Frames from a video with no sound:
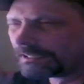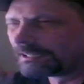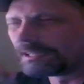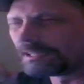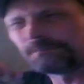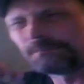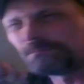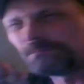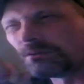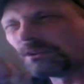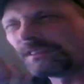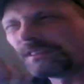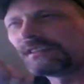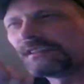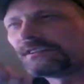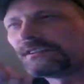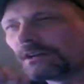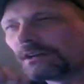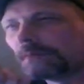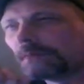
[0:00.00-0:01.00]
They put the
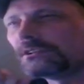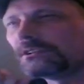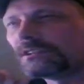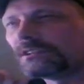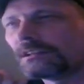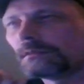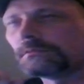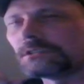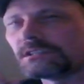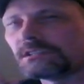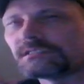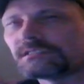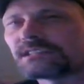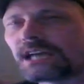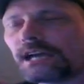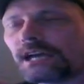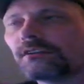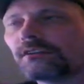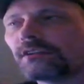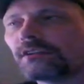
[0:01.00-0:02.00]
WWE
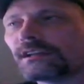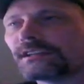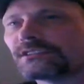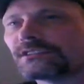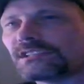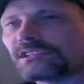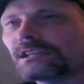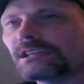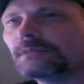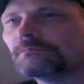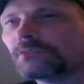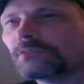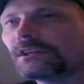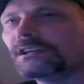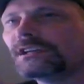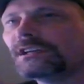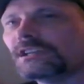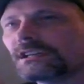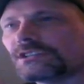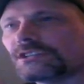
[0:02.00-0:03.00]
title on the same
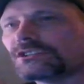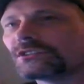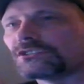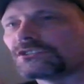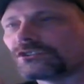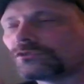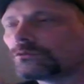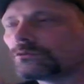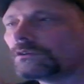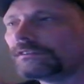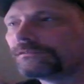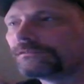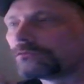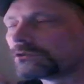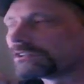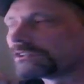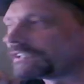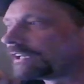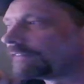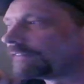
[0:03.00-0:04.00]
lineage as the
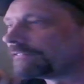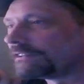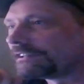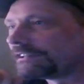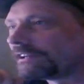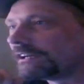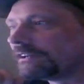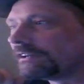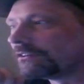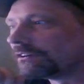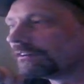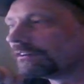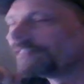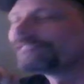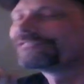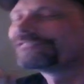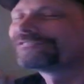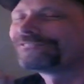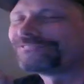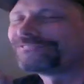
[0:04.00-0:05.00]
24/7 title.
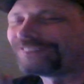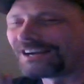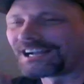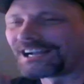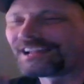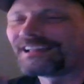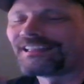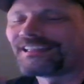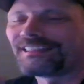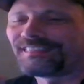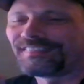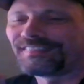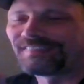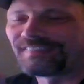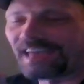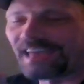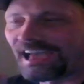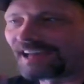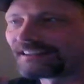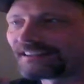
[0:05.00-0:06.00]
Fuck
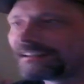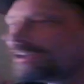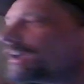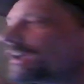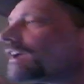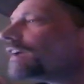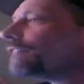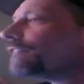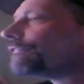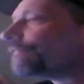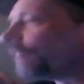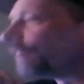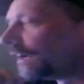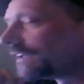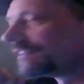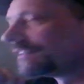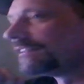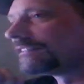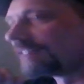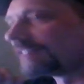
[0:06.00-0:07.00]
that.
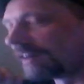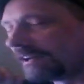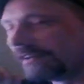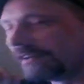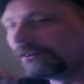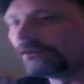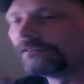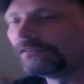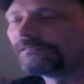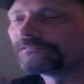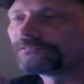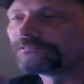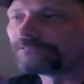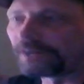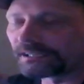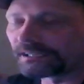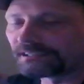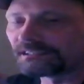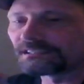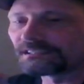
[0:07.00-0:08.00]
Fuck the title.
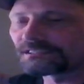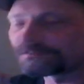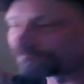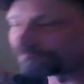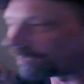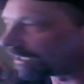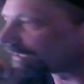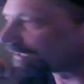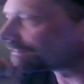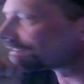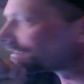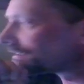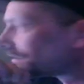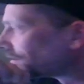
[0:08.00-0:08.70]
Fuck this fucking.